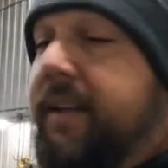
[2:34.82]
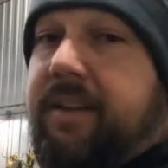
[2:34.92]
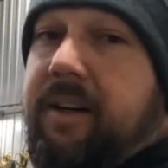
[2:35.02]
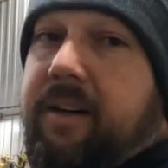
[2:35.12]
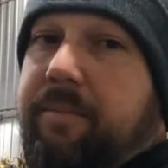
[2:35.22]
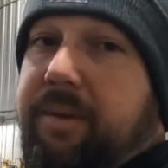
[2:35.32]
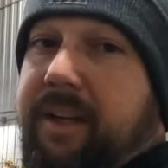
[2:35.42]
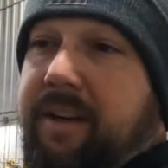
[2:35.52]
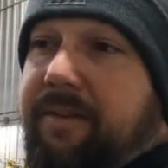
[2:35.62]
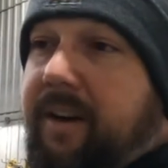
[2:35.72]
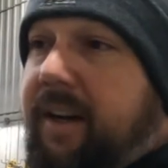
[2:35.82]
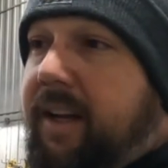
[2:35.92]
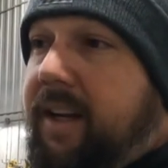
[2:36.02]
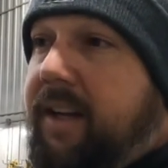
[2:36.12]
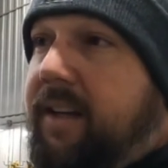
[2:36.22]
that's our plan for
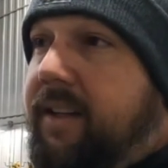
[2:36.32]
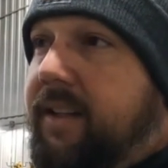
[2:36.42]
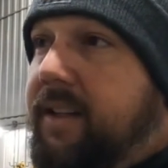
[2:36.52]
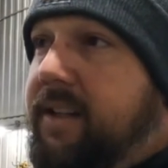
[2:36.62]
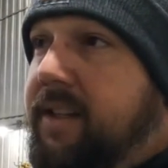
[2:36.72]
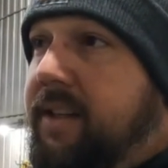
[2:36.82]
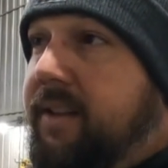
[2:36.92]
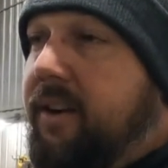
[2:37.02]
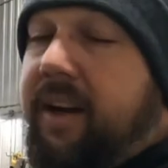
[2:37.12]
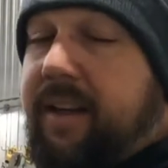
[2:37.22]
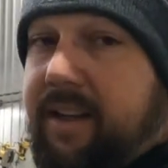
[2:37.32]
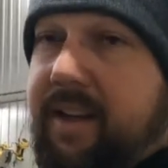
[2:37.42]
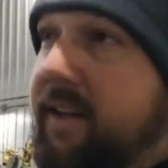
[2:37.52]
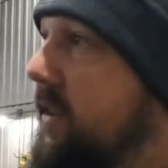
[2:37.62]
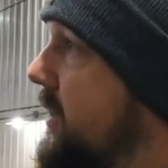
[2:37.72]
today. And
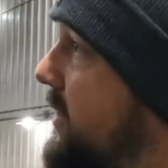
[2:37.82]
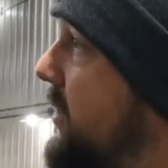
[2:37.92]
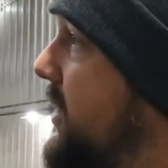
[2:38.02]
so